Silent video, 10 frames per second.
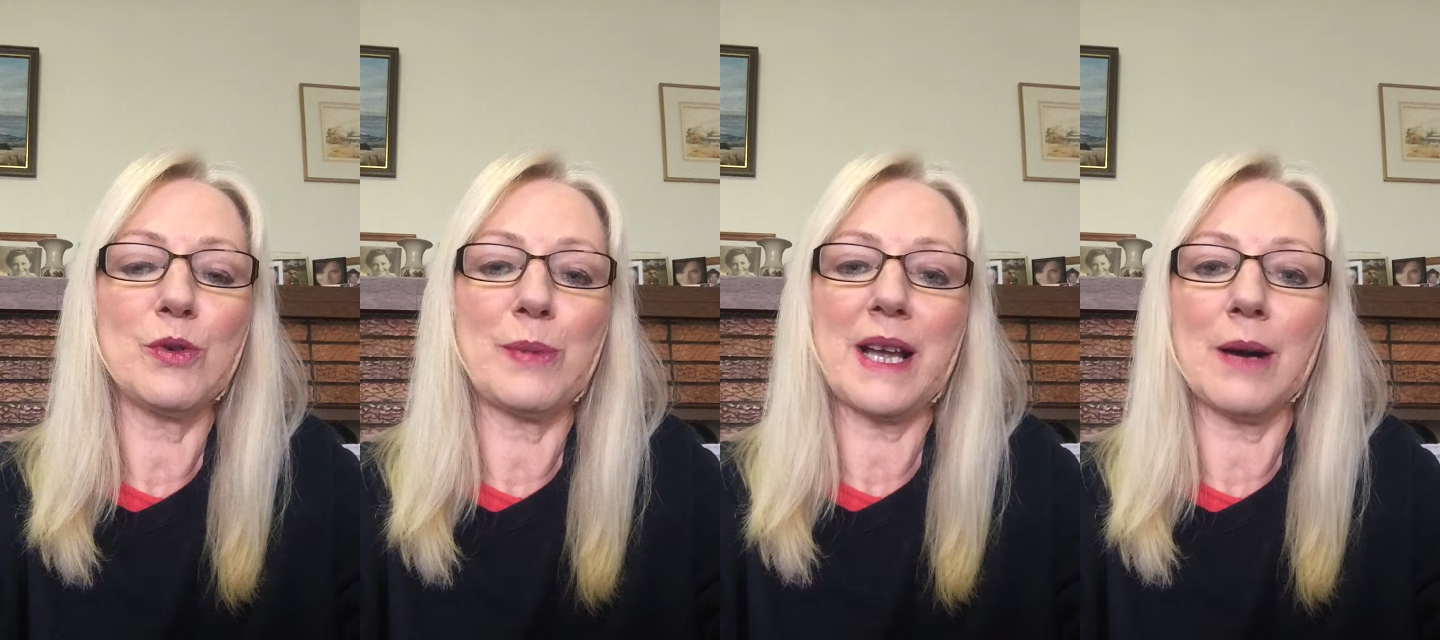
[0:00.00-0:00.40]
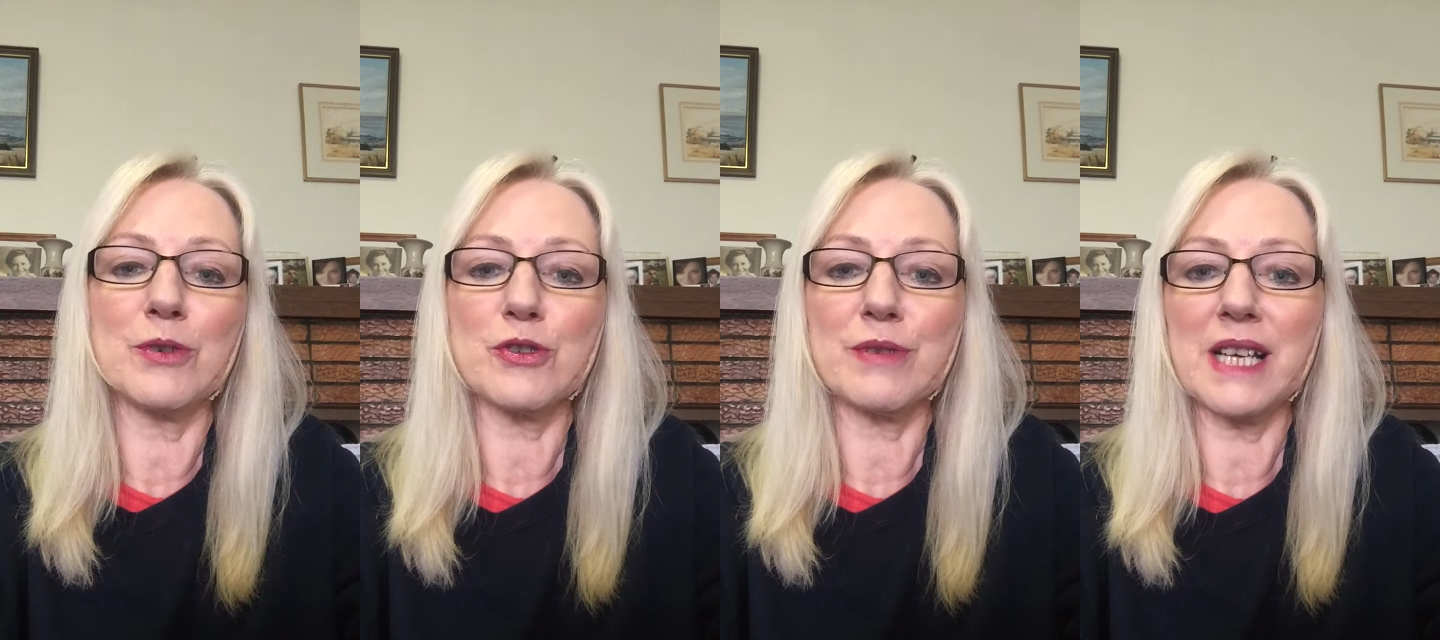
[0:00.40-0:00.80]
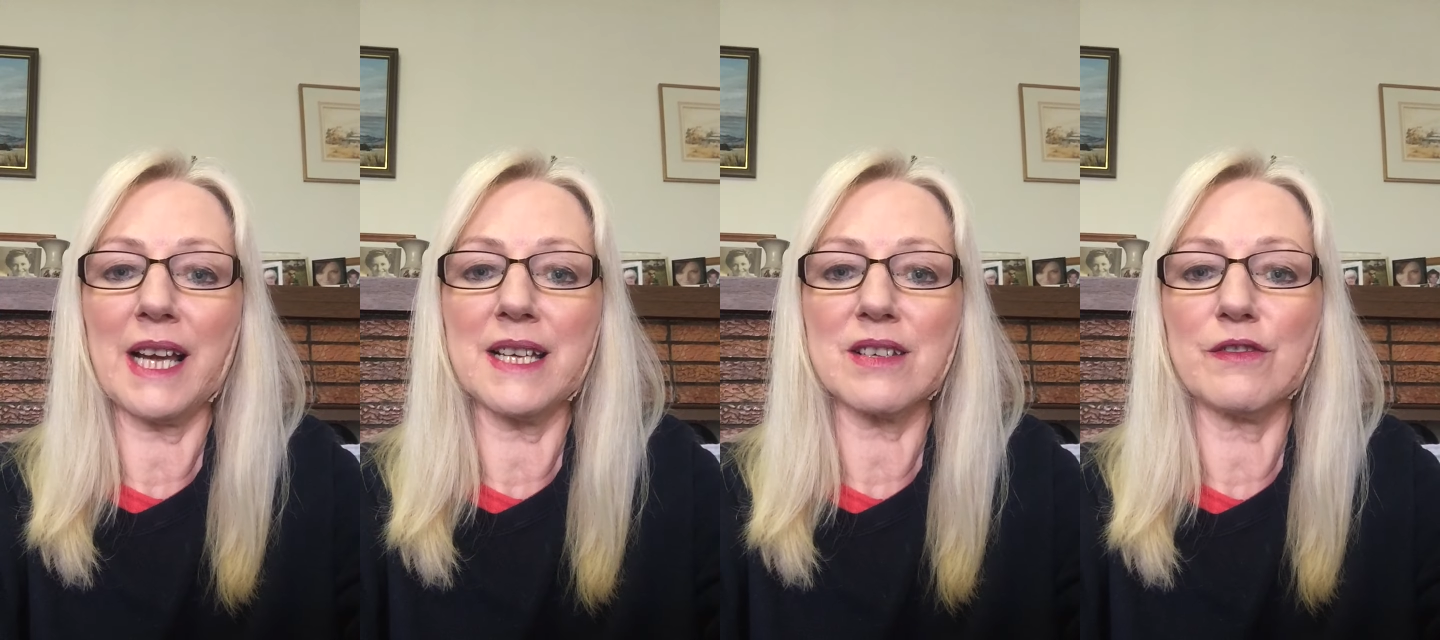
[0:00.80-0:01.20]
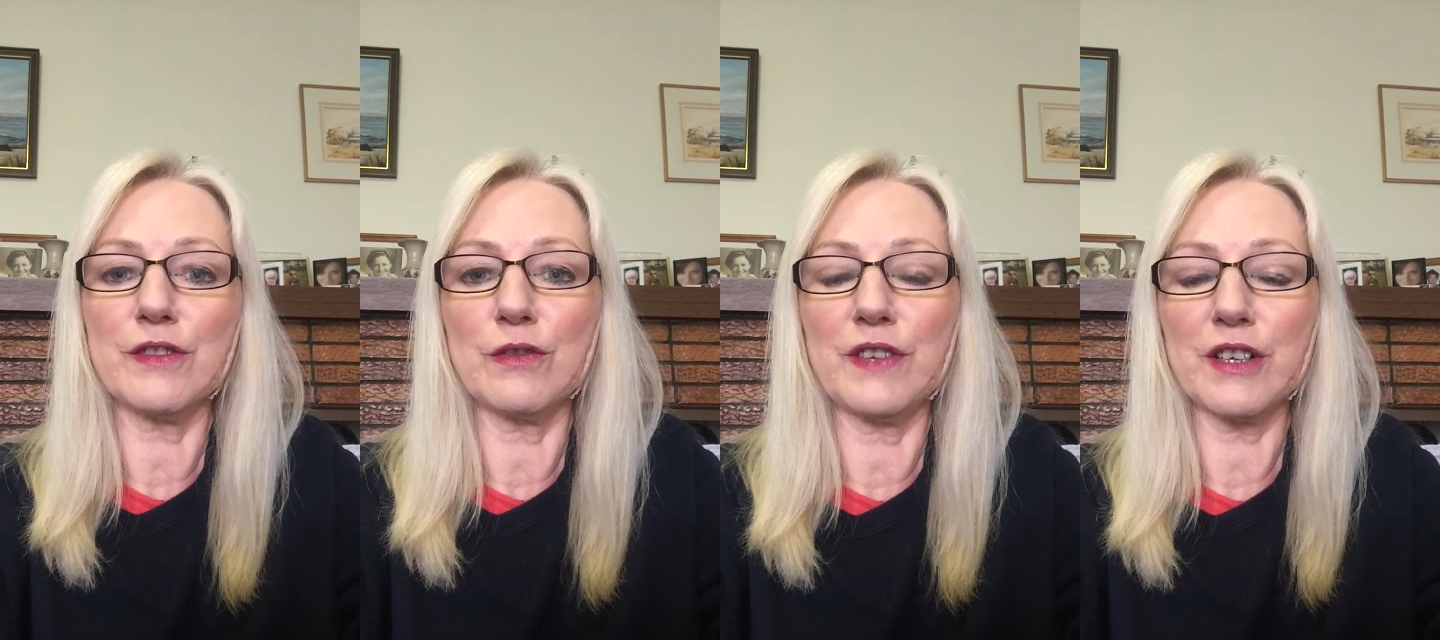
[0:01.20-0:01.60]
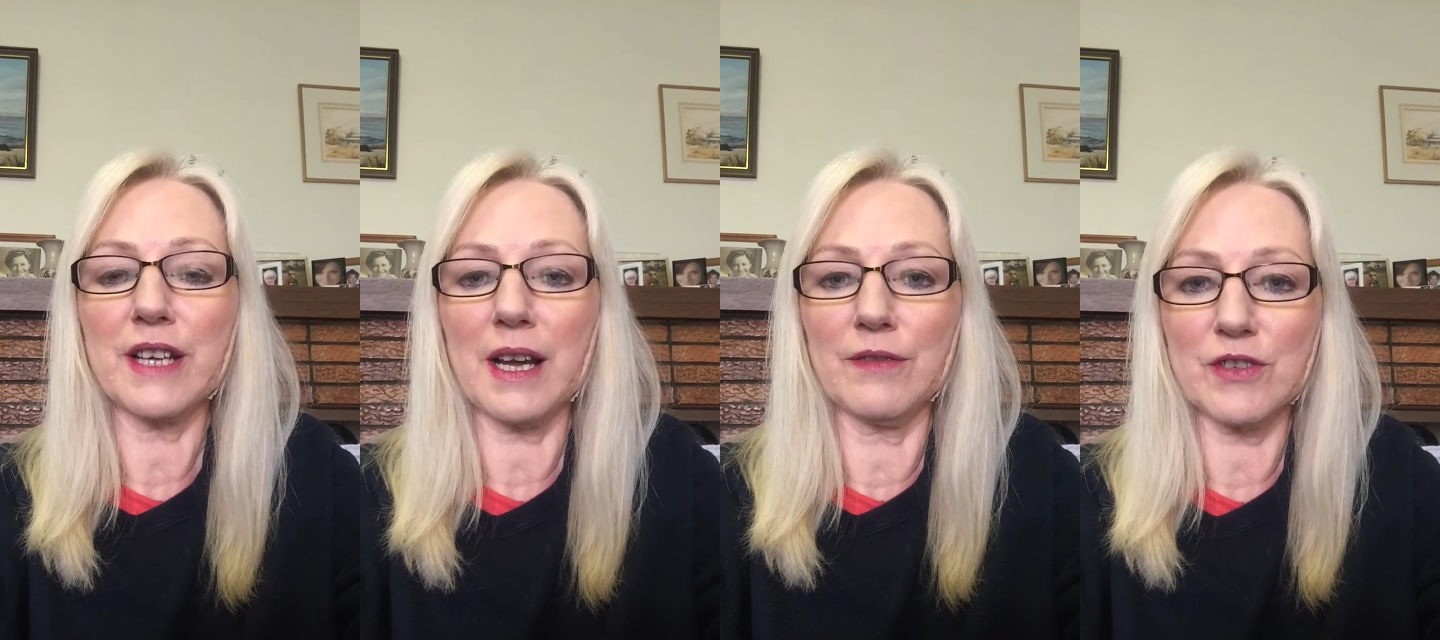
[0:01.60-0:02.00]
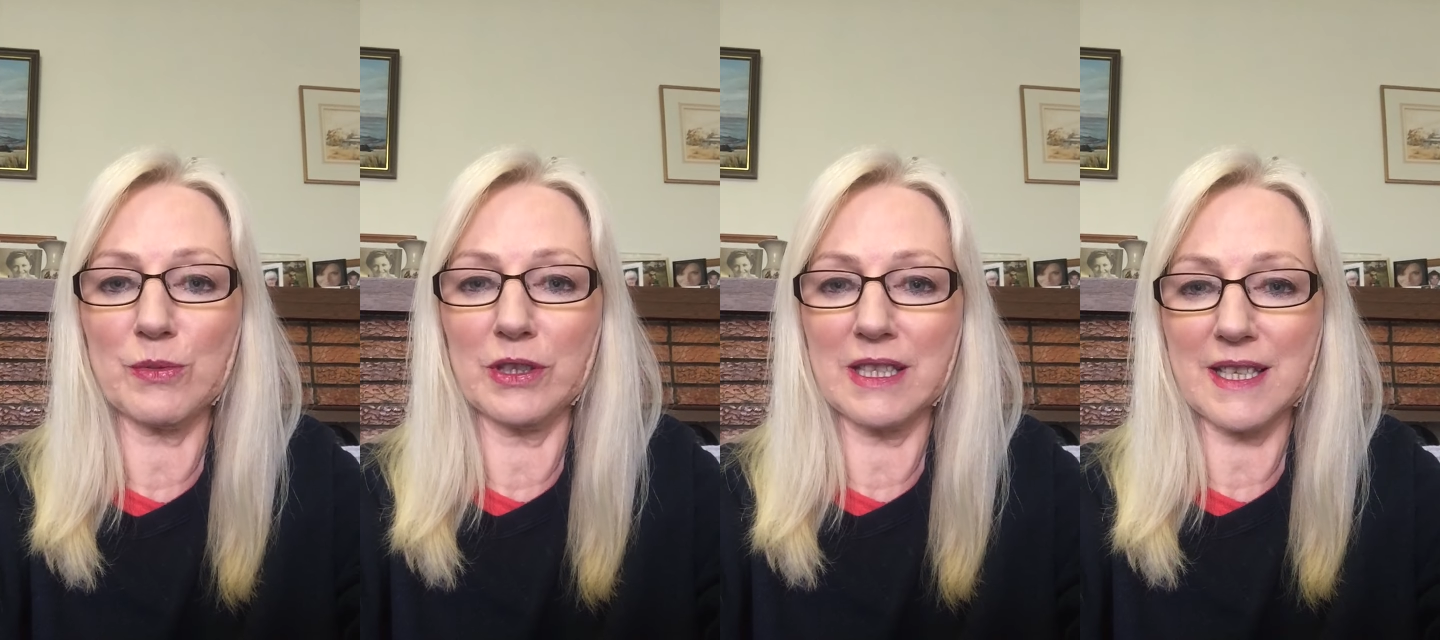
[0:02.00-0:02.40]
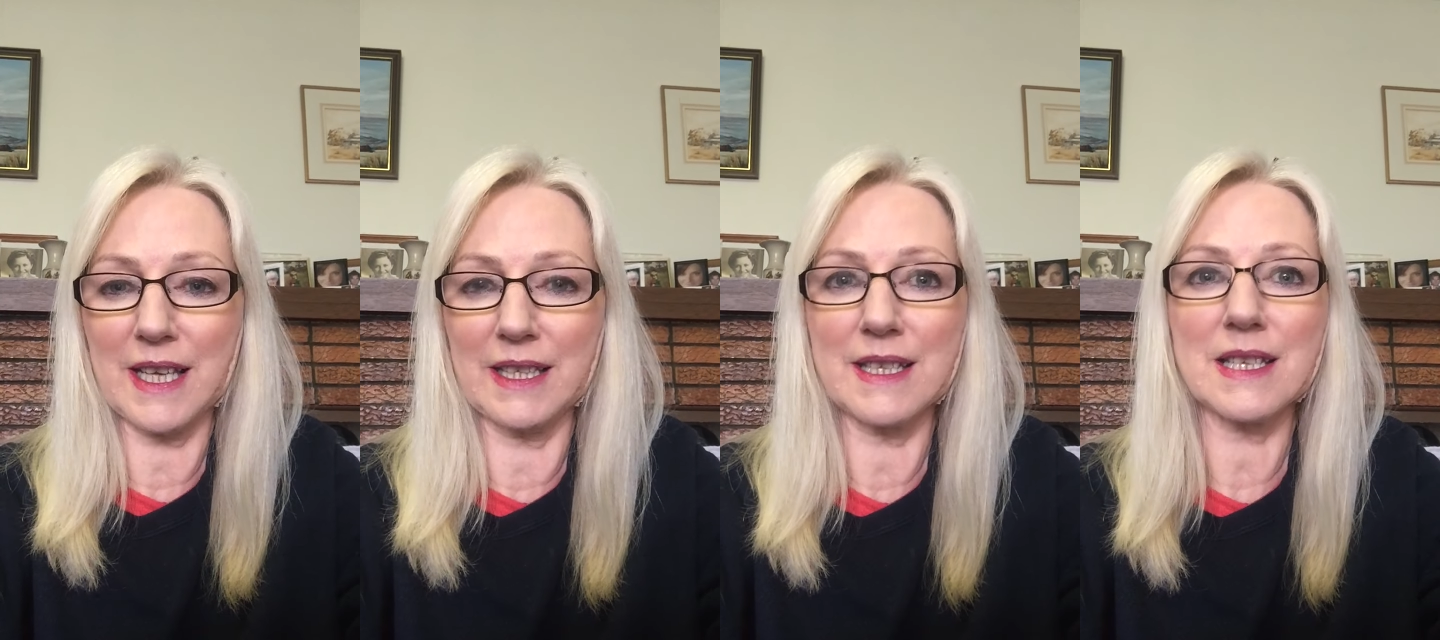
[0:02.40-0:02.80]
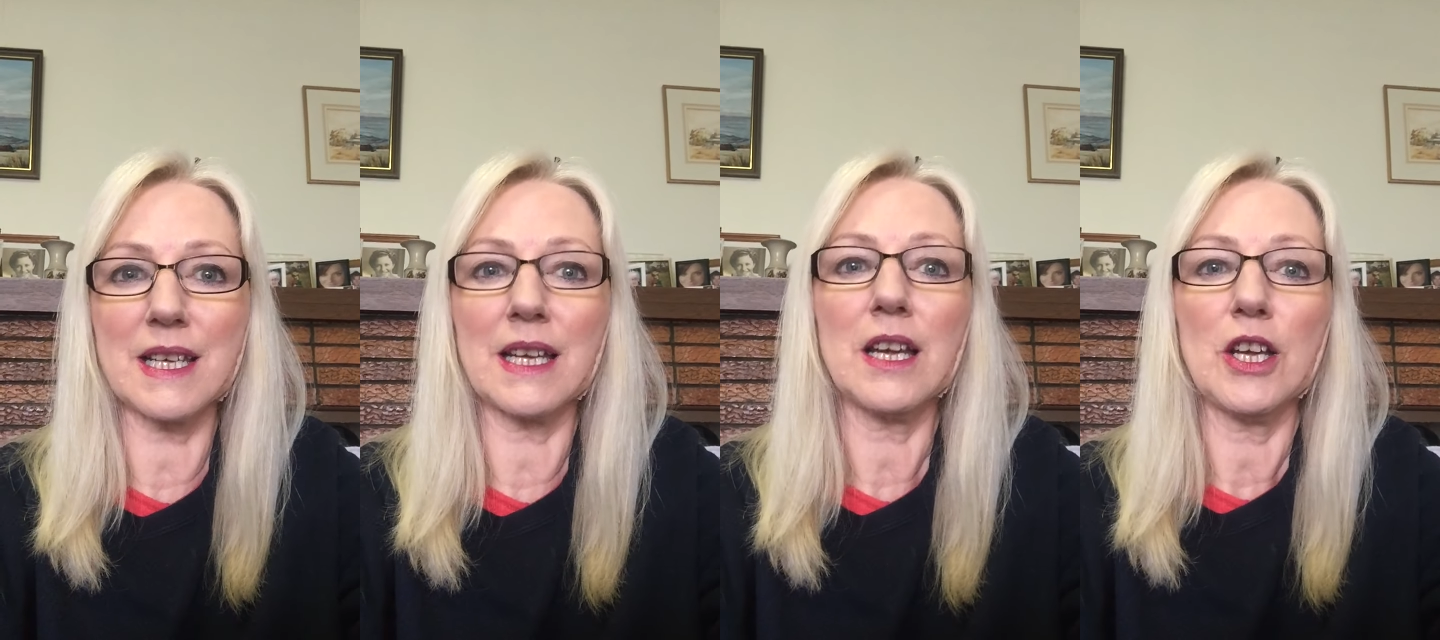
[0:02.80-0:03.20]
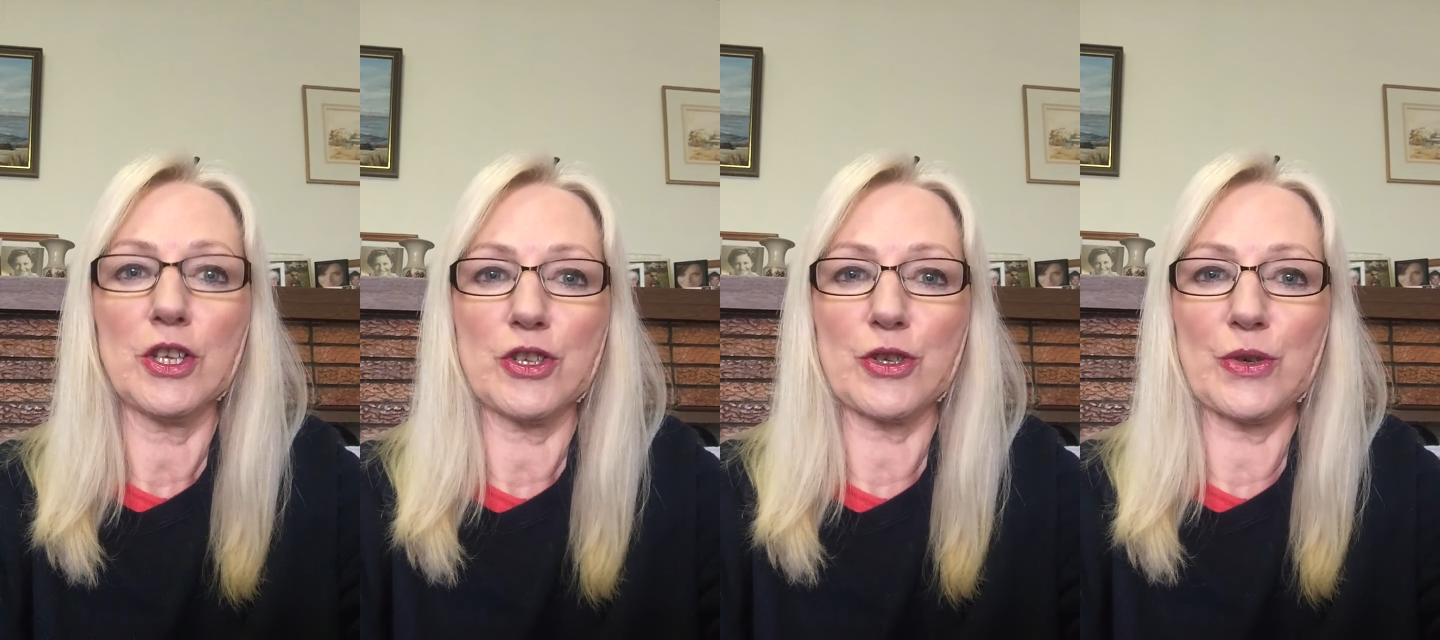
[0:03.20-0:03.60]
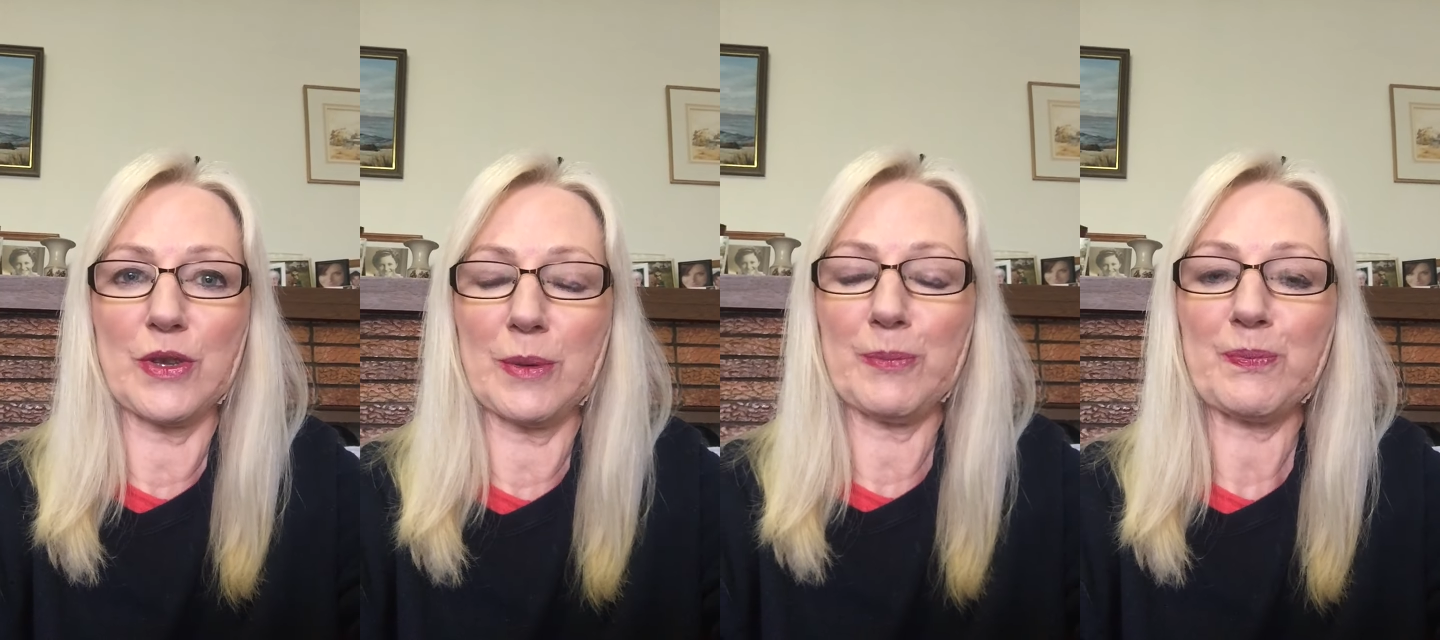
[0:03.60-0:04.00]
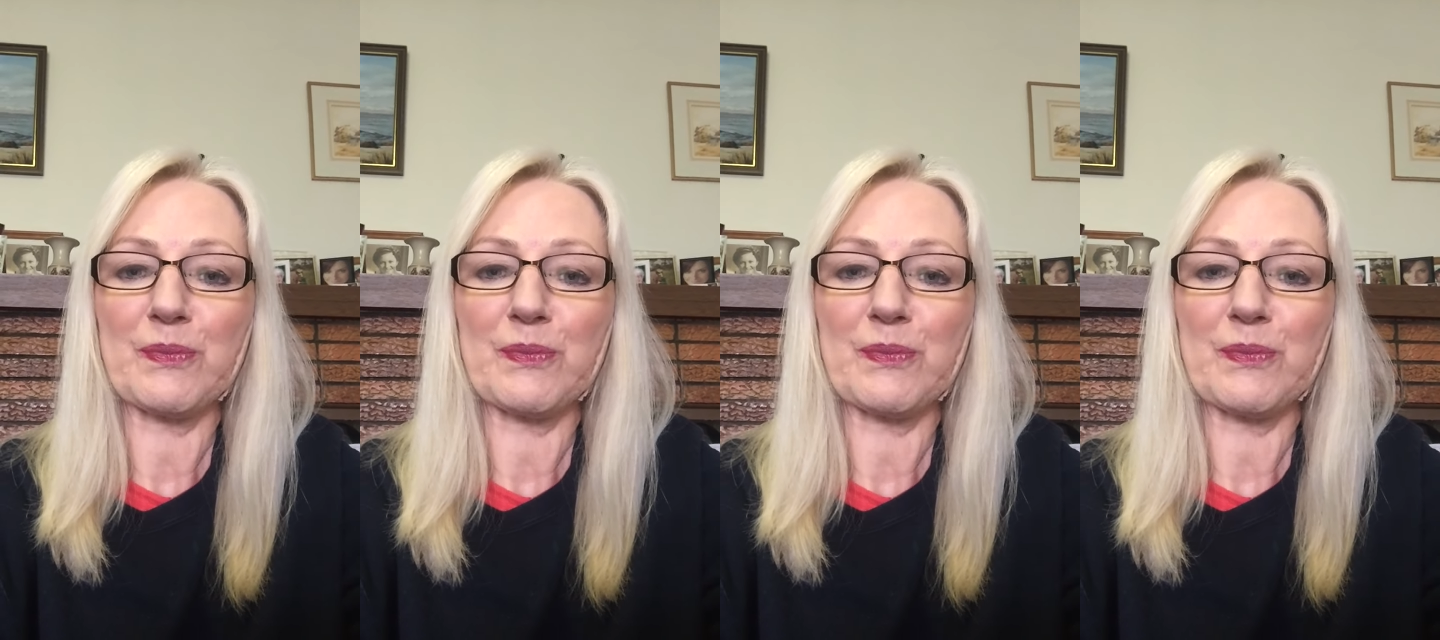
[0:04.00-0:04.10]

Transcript: will be able to relate and feel very comfortable as they're listening to them.